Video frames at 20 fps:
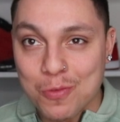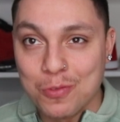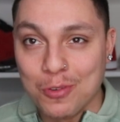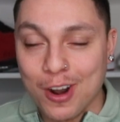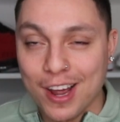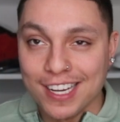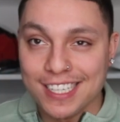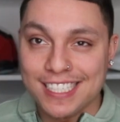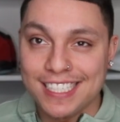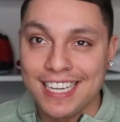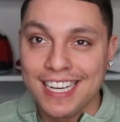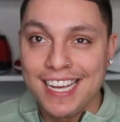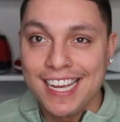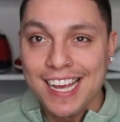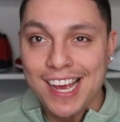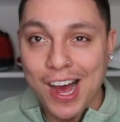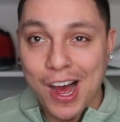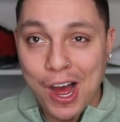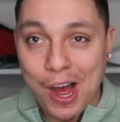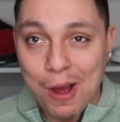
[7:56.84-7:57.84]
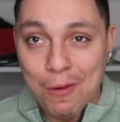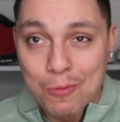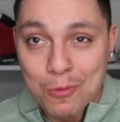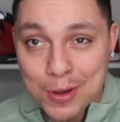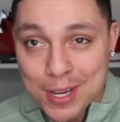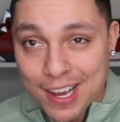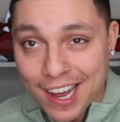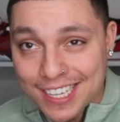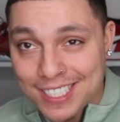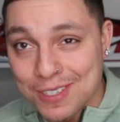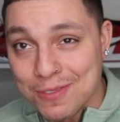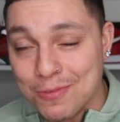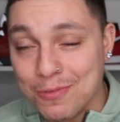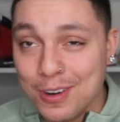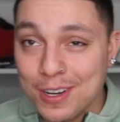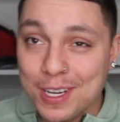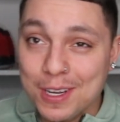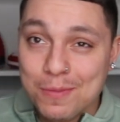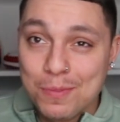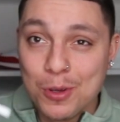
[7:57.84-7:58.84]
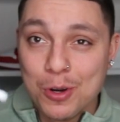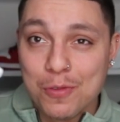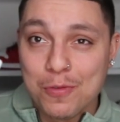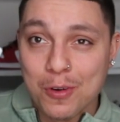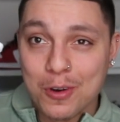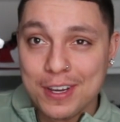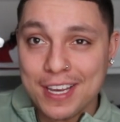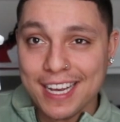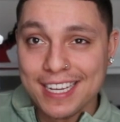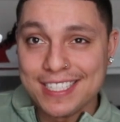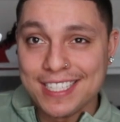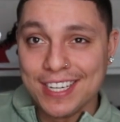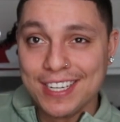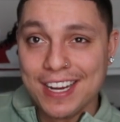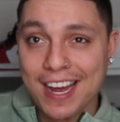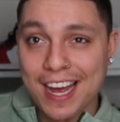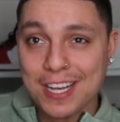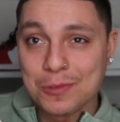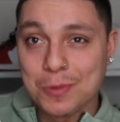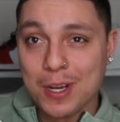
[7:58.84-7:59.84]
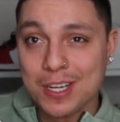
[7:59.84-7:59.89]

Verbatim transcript: fresh. Um we got some really beautiful kicks here, guys.